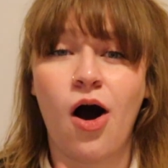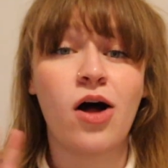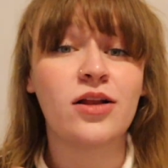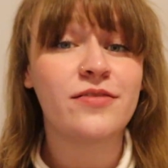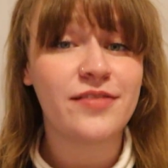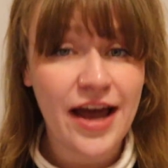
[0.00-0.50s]

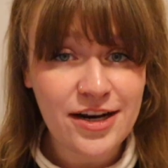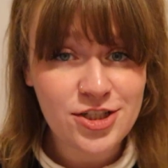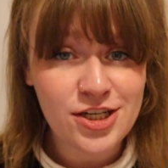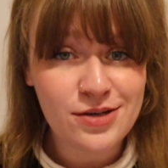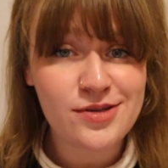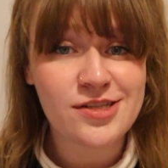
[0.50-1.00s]
All of that
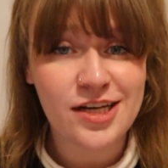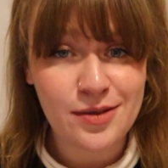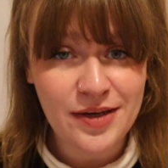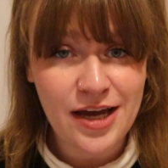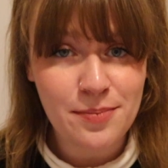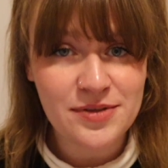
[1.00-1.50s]
shit was going to
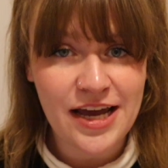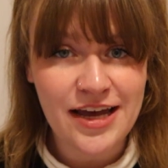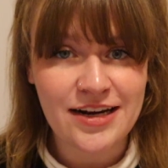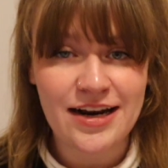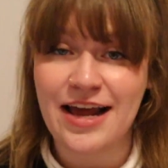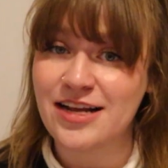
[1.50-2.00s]
be
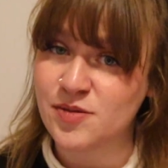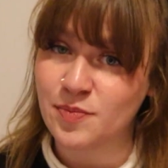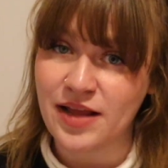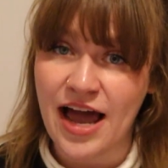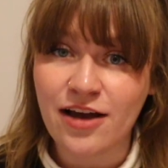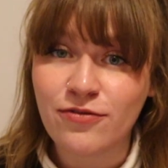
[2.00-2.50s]
updated, and as
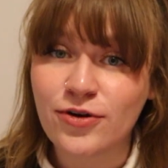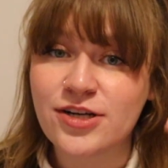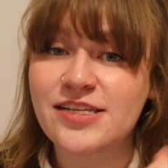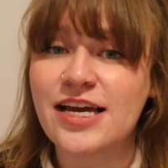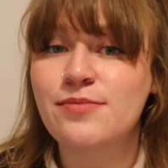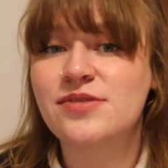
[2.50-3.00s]
Black
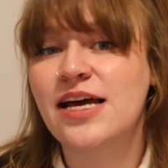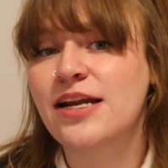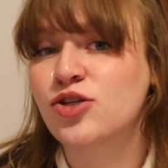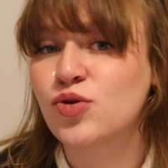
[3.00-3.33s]
Force Games said in